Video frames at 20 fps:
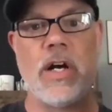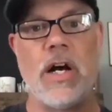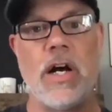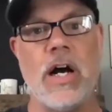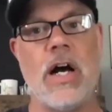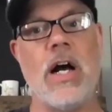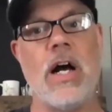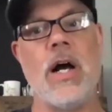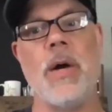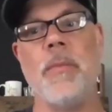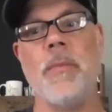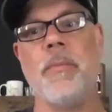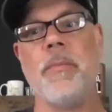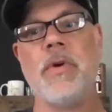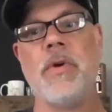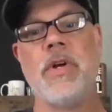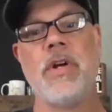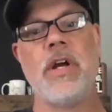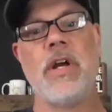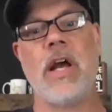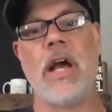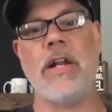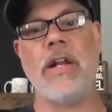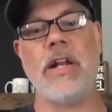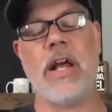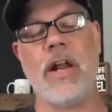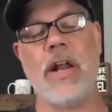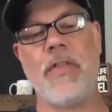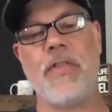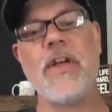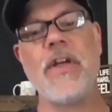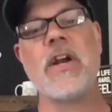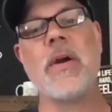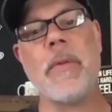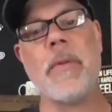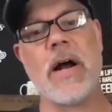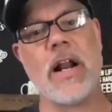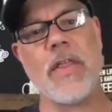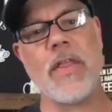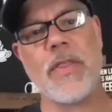Um, and, and think
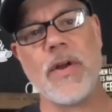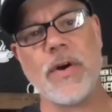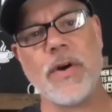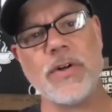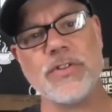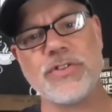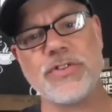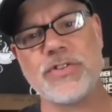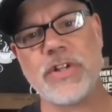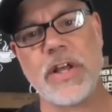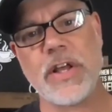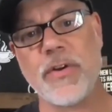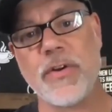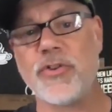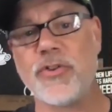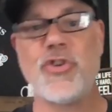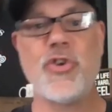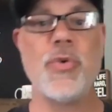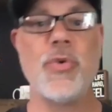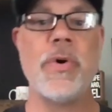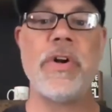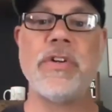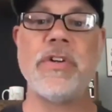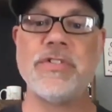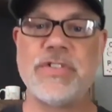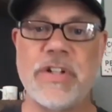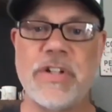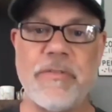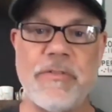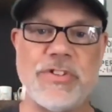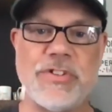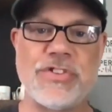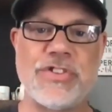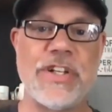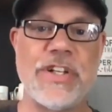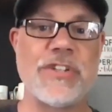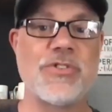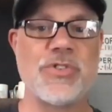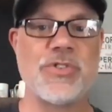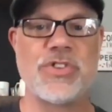about it, there's either
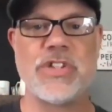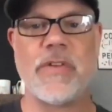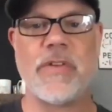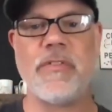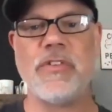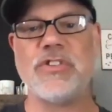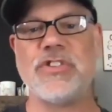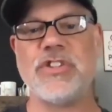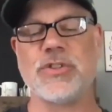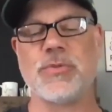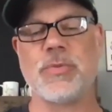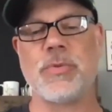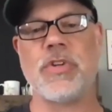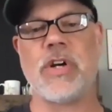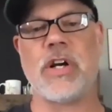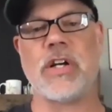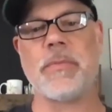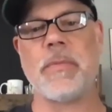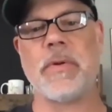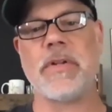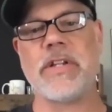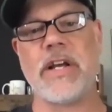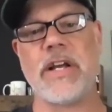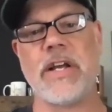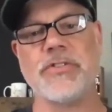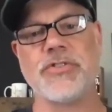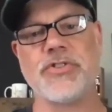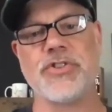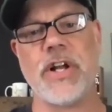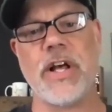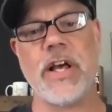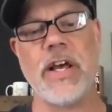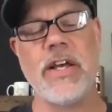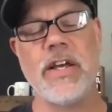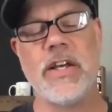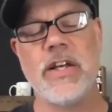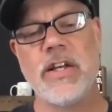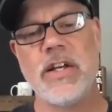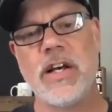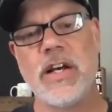276 or 76. We talked about that yesterday,
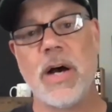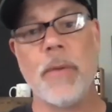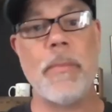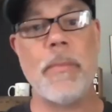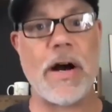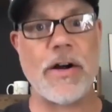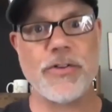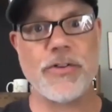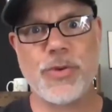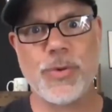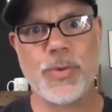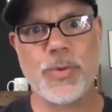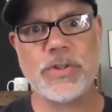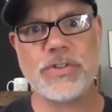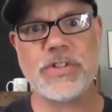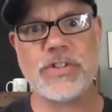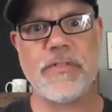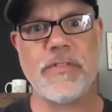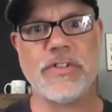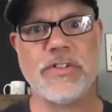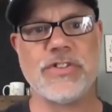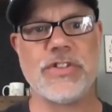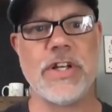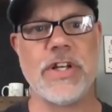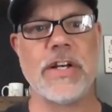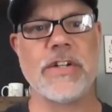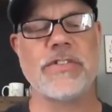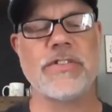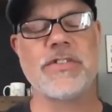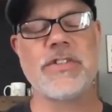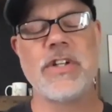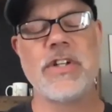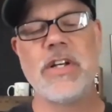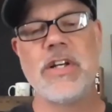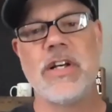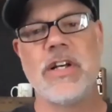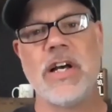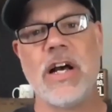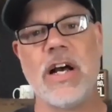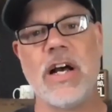about 276,
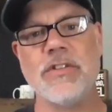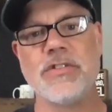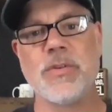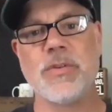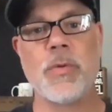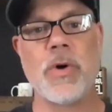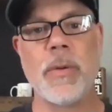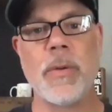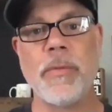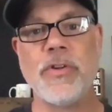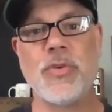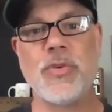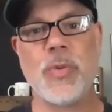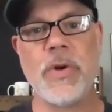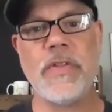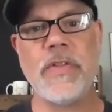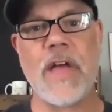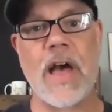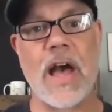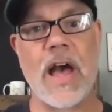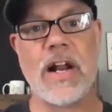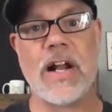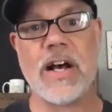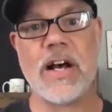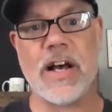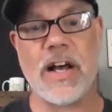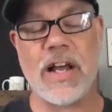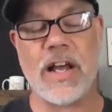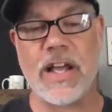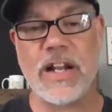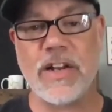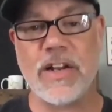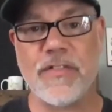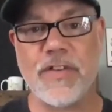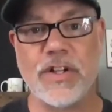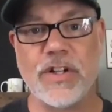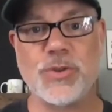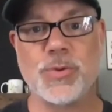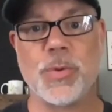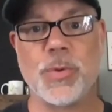uh, somewhere in between that, uh,
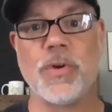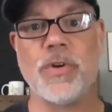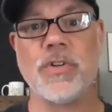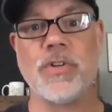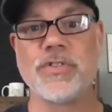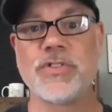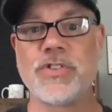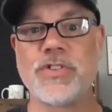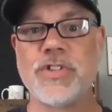individuals.